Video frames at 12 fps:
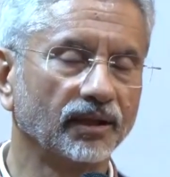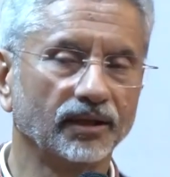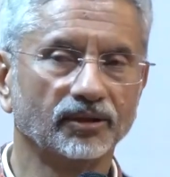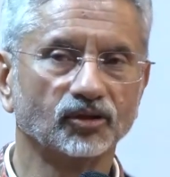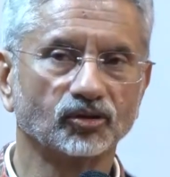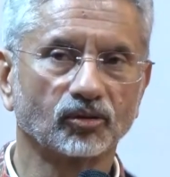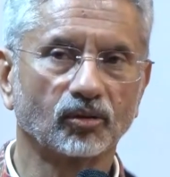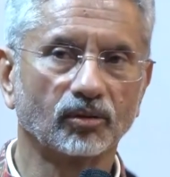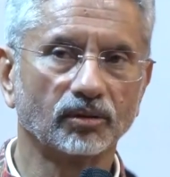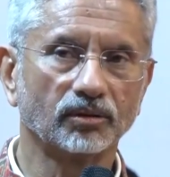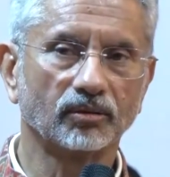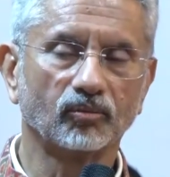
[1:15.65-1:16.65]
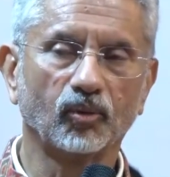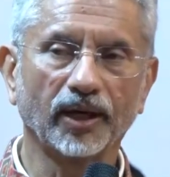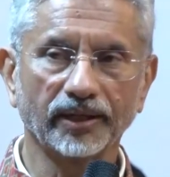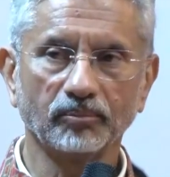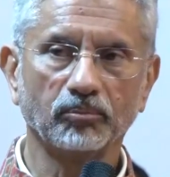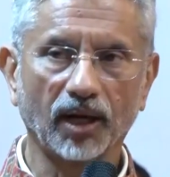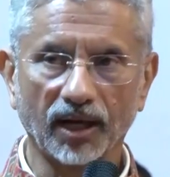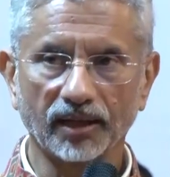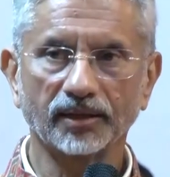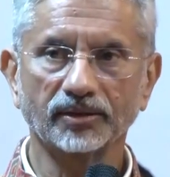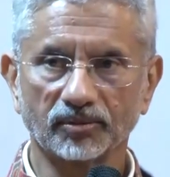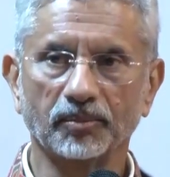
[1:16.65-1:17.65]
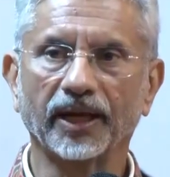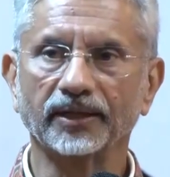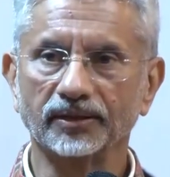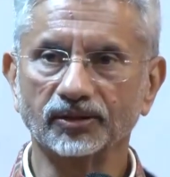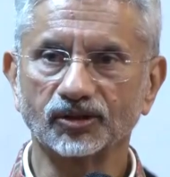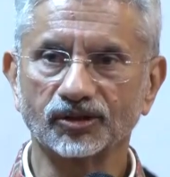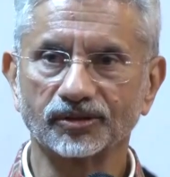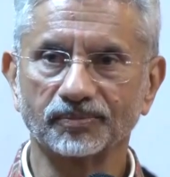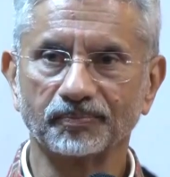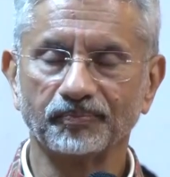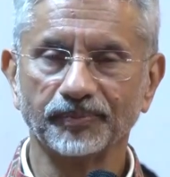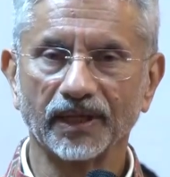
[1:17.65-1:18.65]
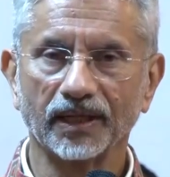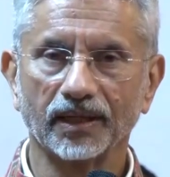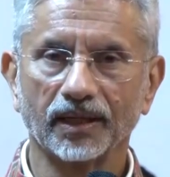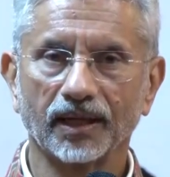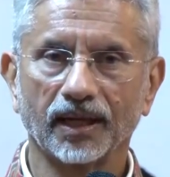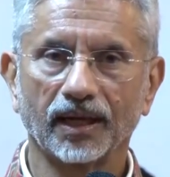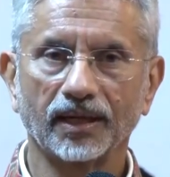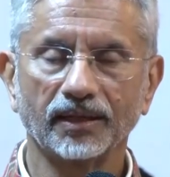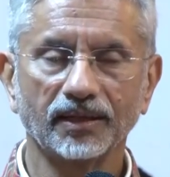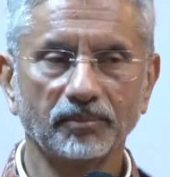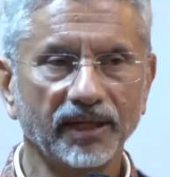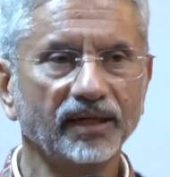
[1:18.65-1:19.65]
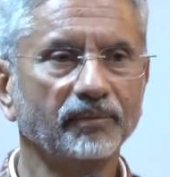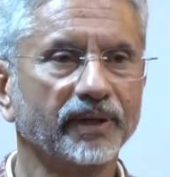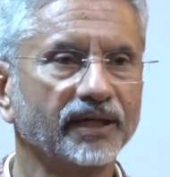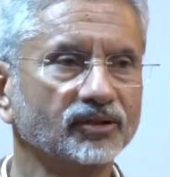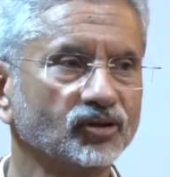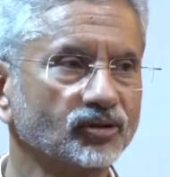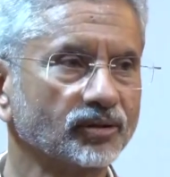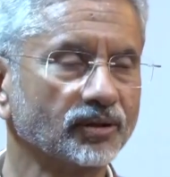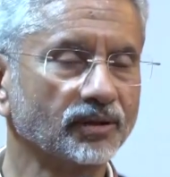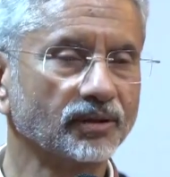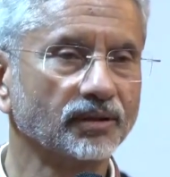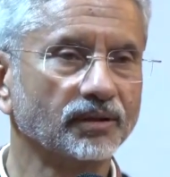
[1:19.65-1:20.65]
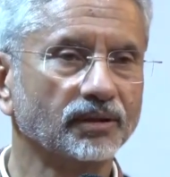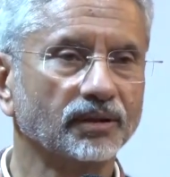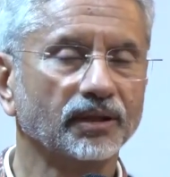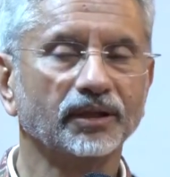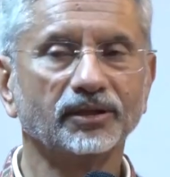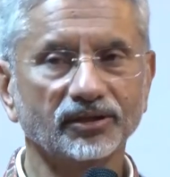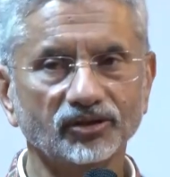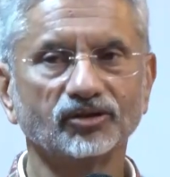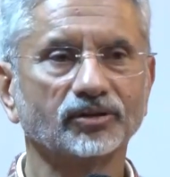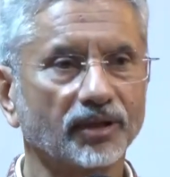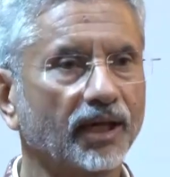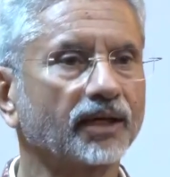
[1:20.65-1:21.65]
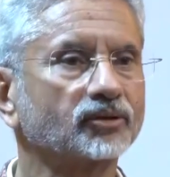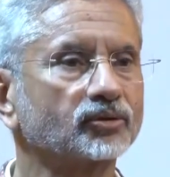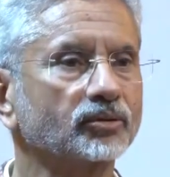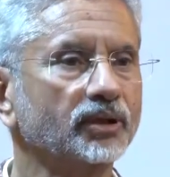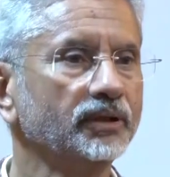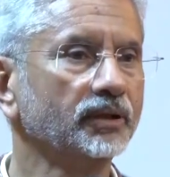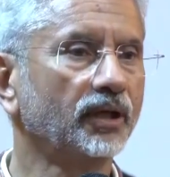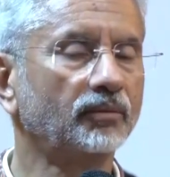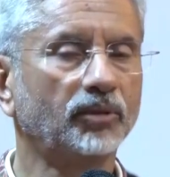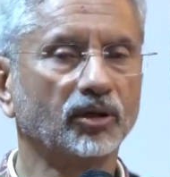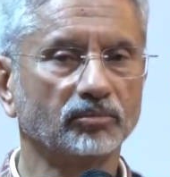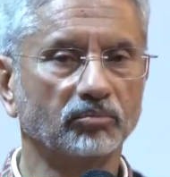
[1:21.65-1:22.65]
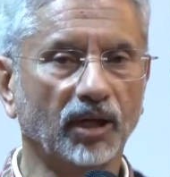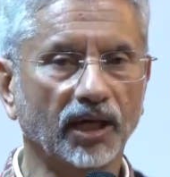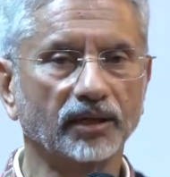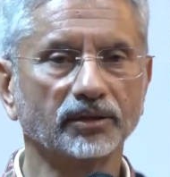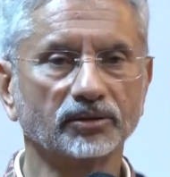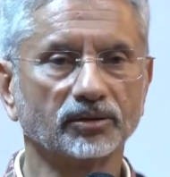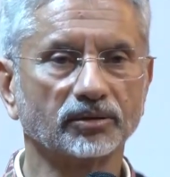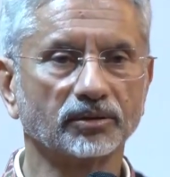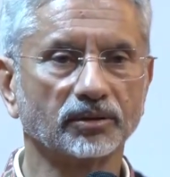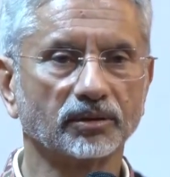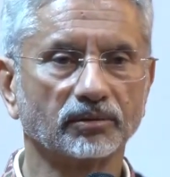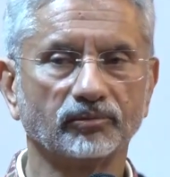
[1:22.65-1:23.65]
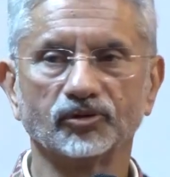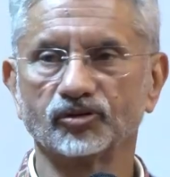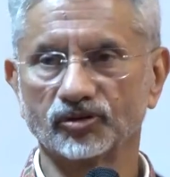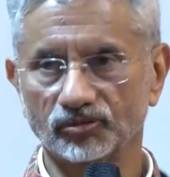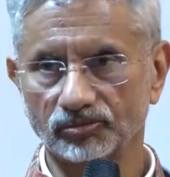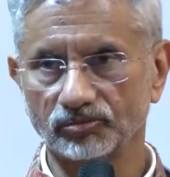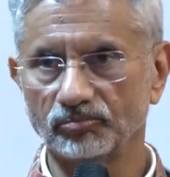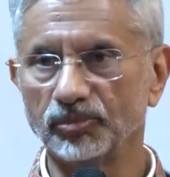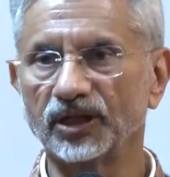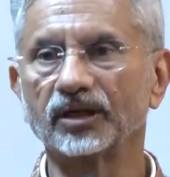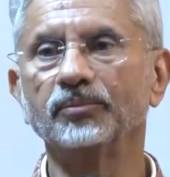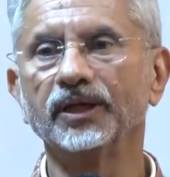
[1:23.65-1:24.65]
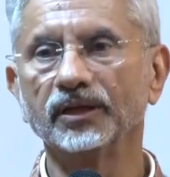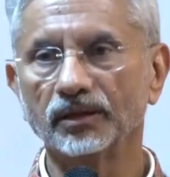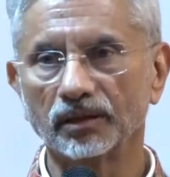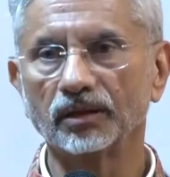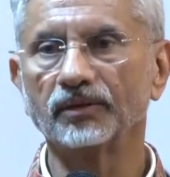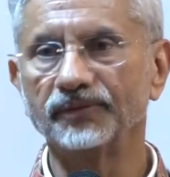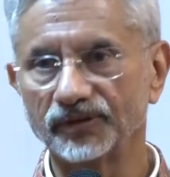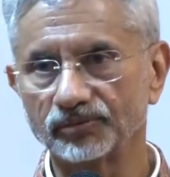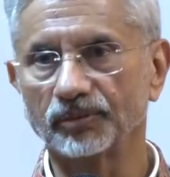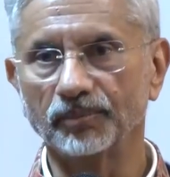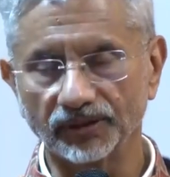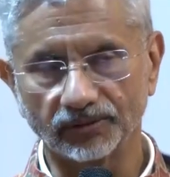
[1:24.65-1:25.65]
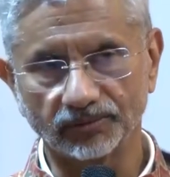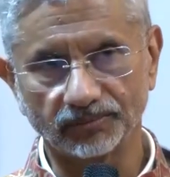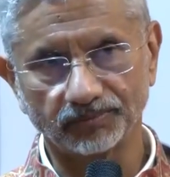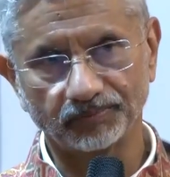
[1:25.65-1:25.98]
It is called Why Bharat Matters. And in many ways, it is actually about Bharat, which is becoming a Vishbandhu.